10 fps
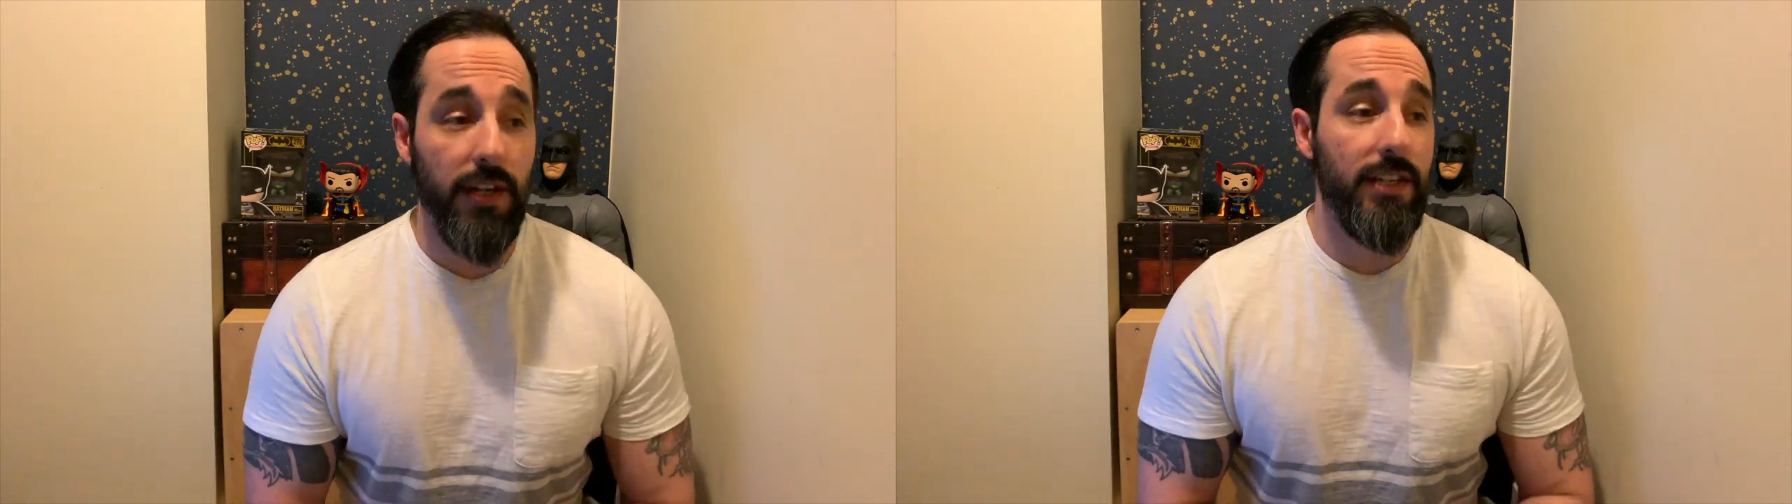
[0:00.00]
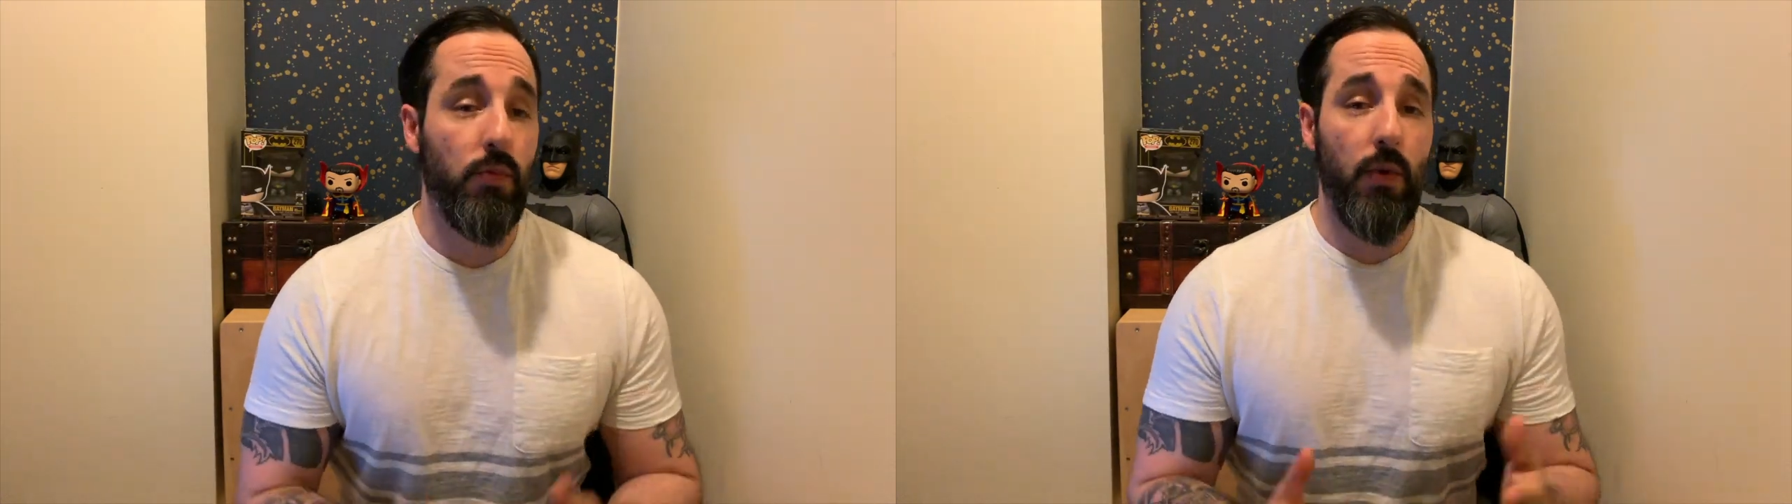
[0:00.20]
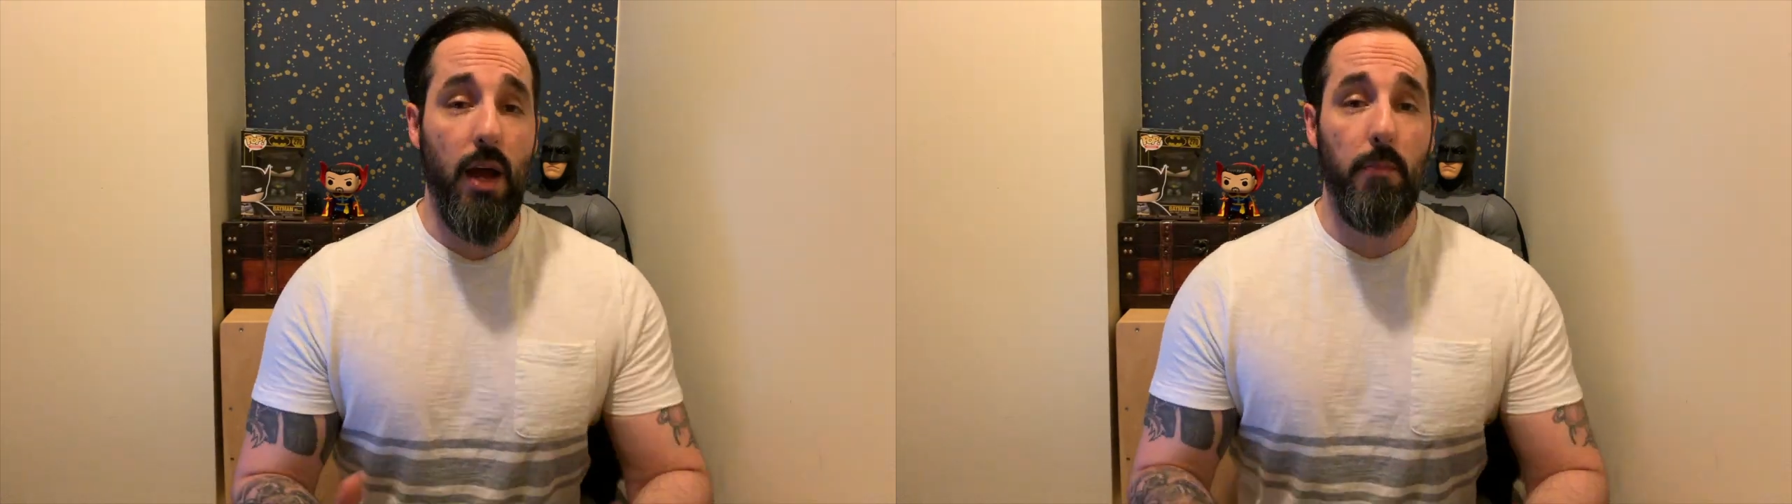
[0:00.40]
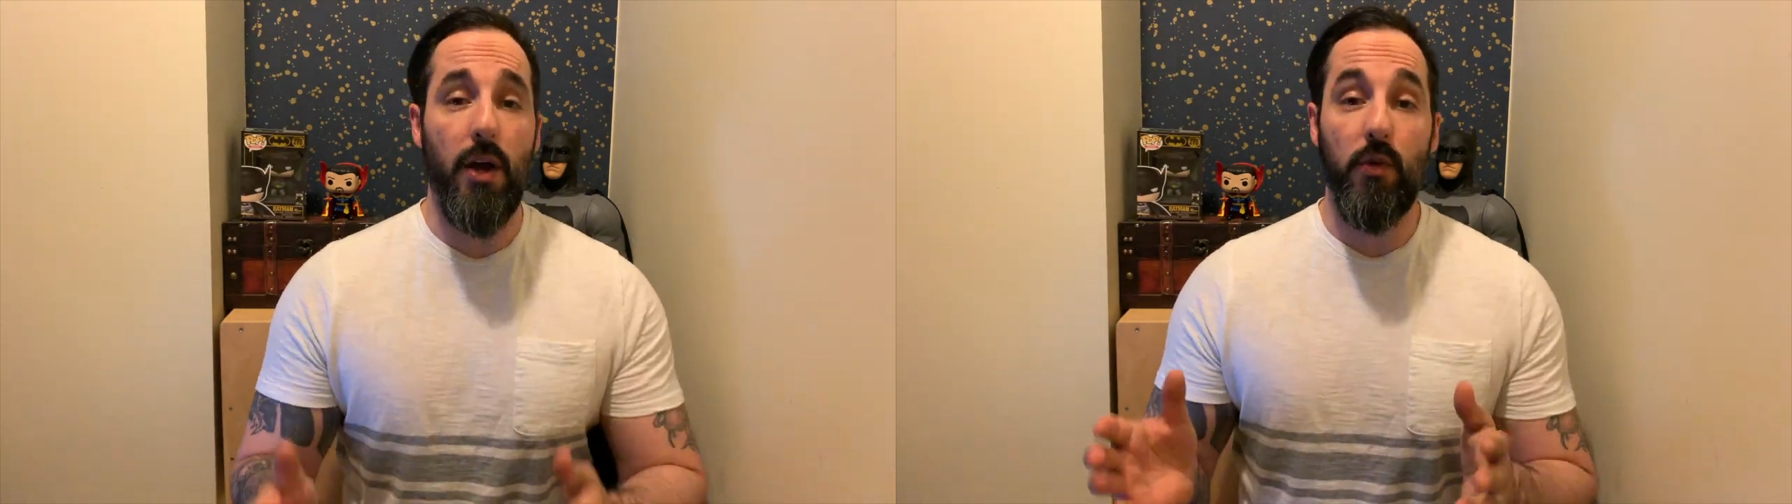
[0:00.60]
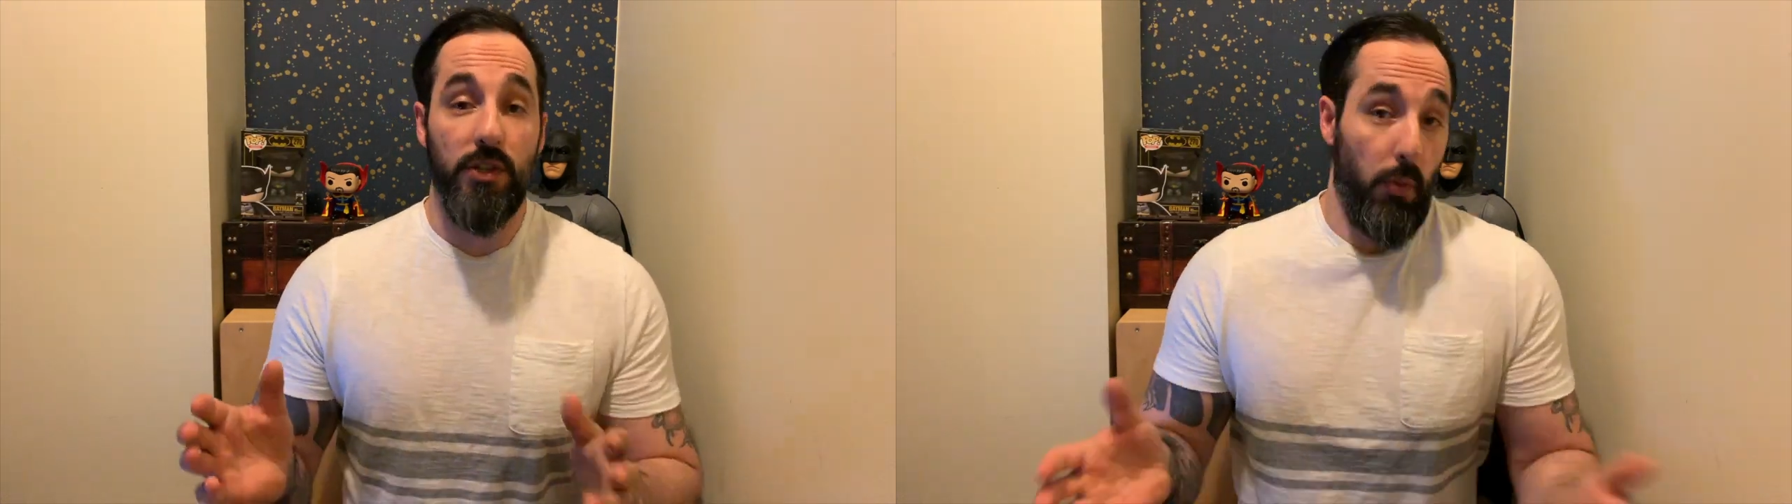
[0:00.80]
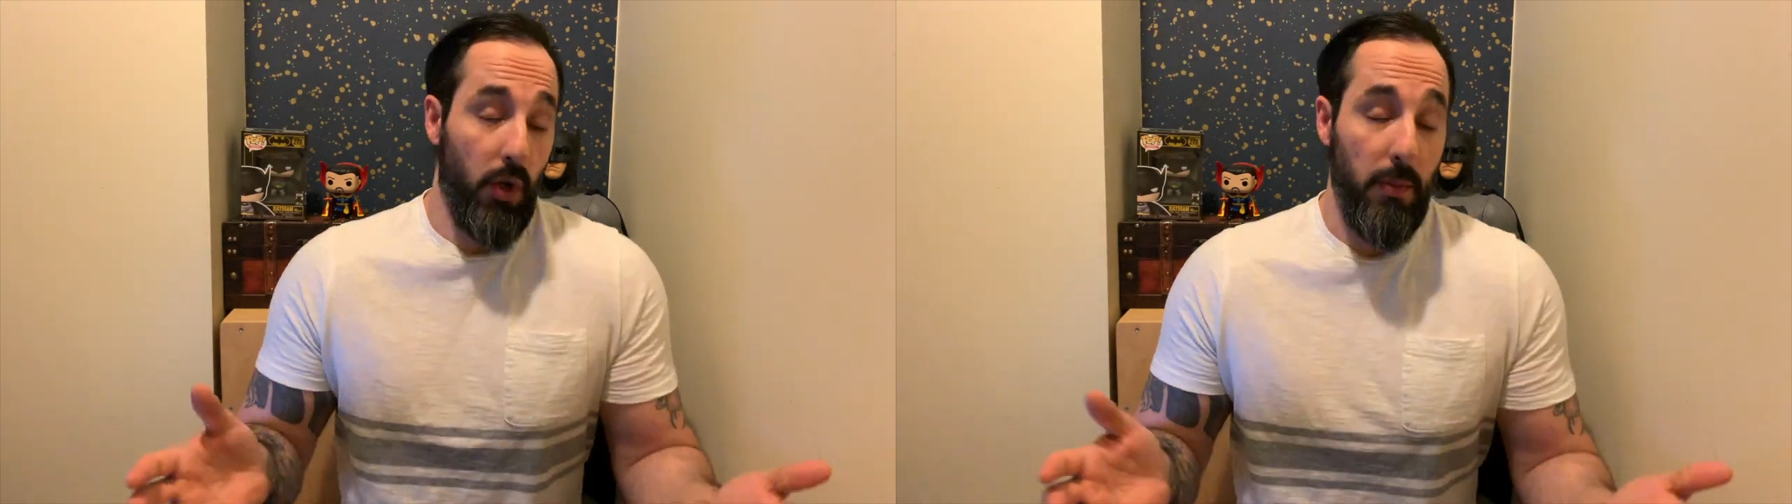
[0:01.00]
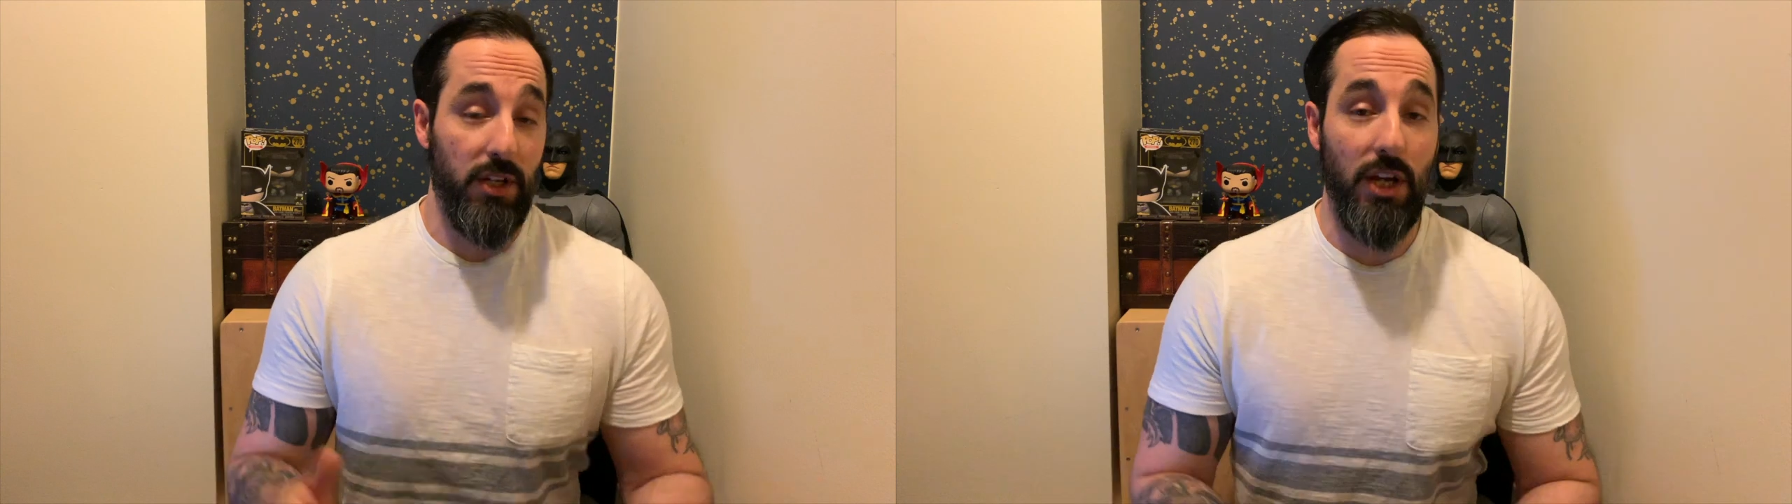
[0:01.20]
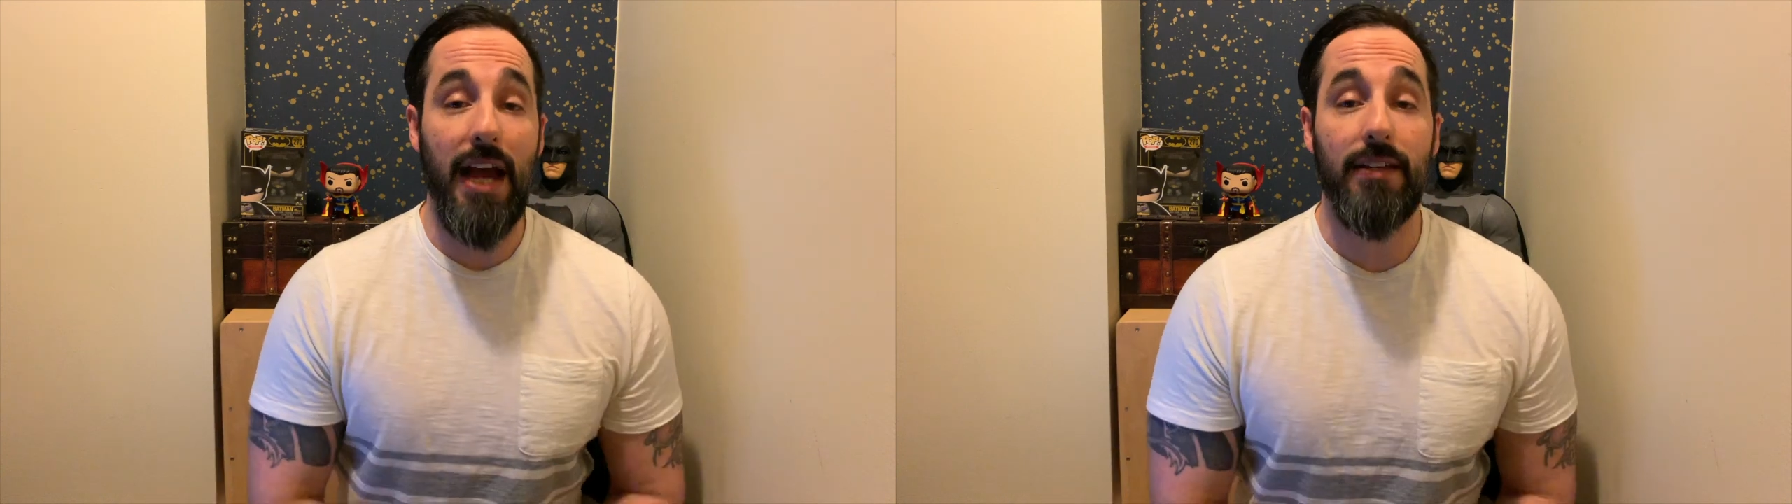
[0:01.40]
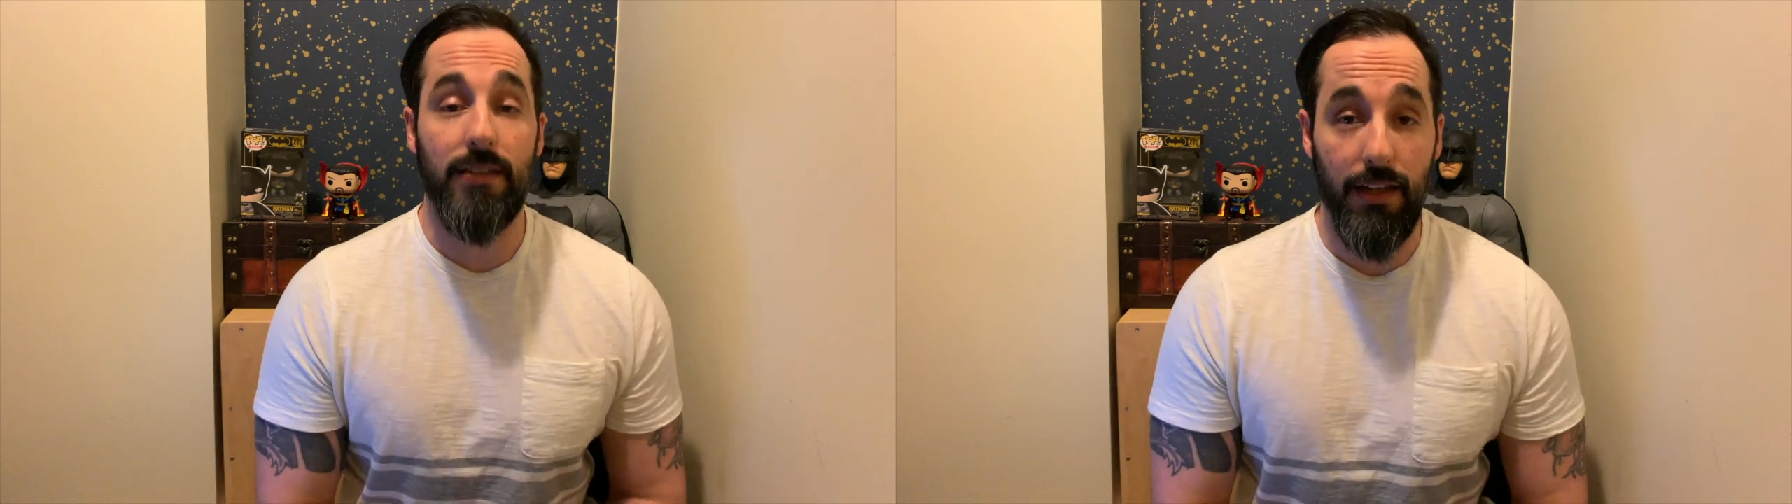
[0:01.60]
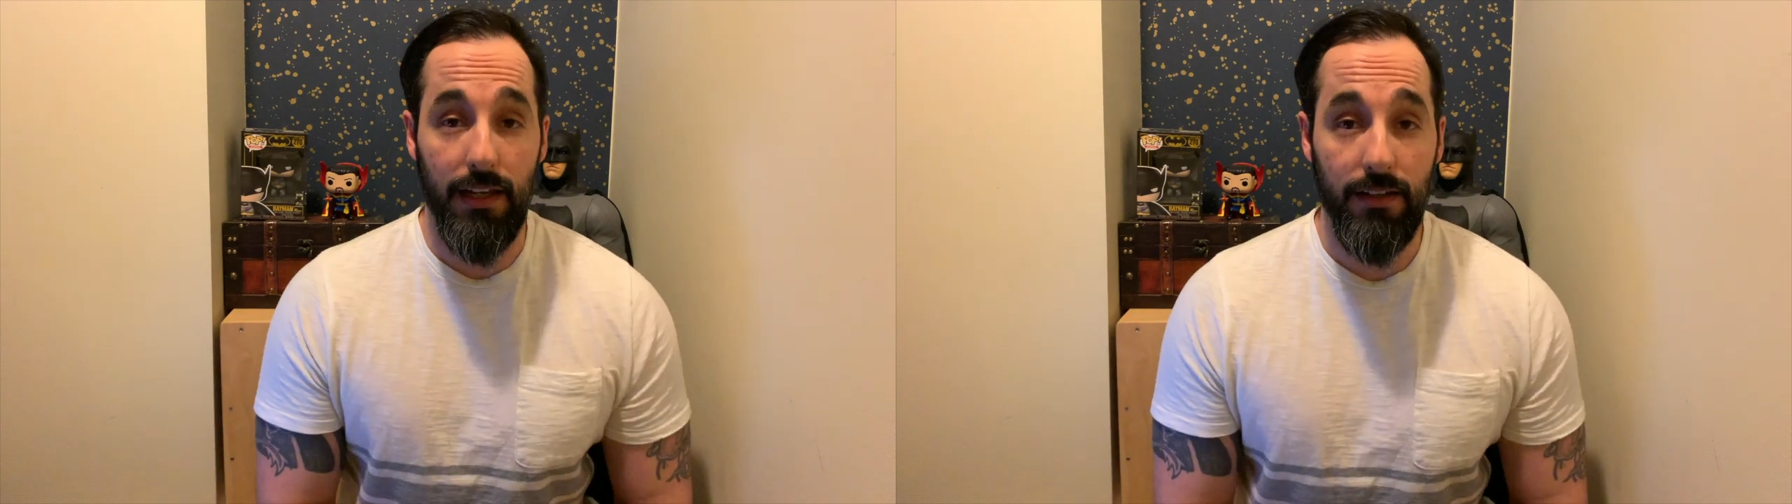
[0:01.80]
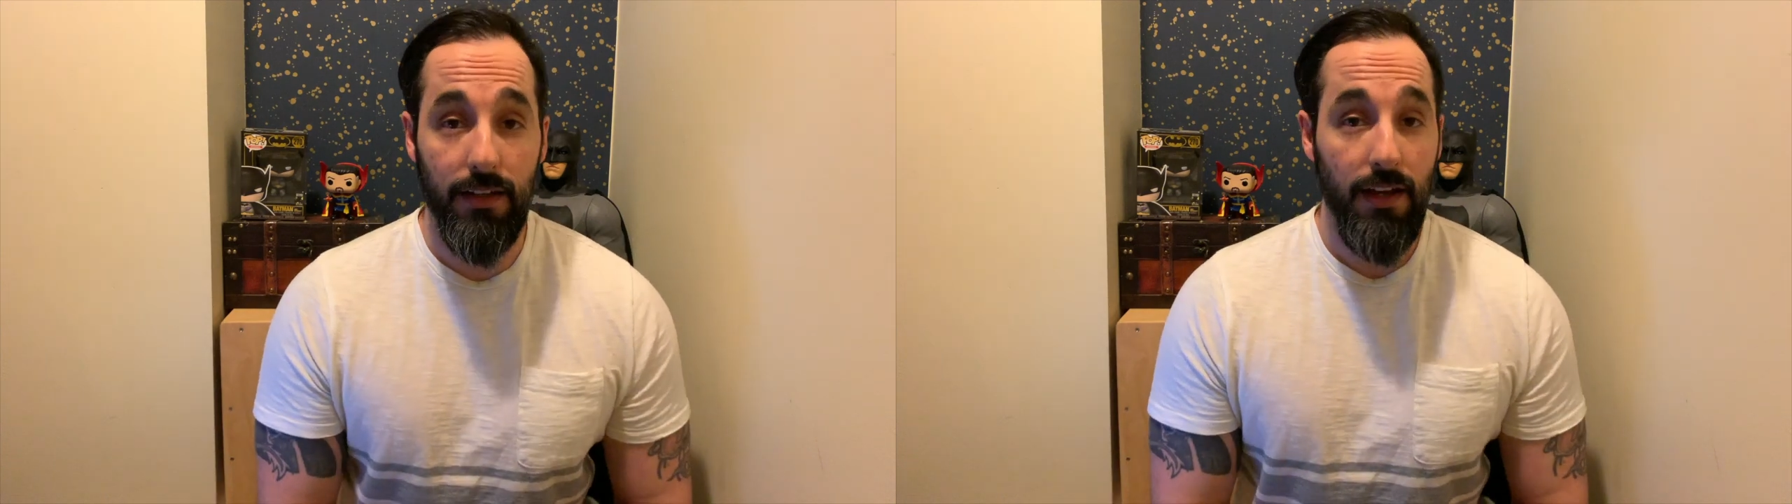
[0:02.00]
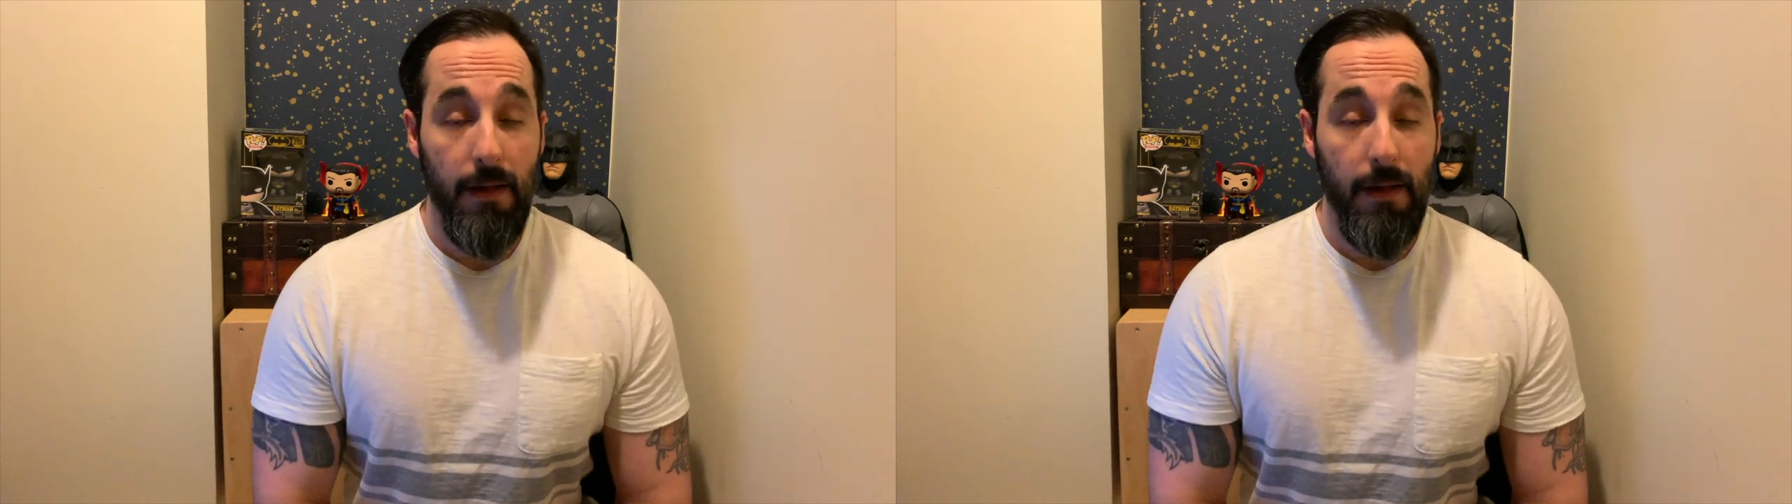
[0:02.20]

is Rambo is pretty much isolated.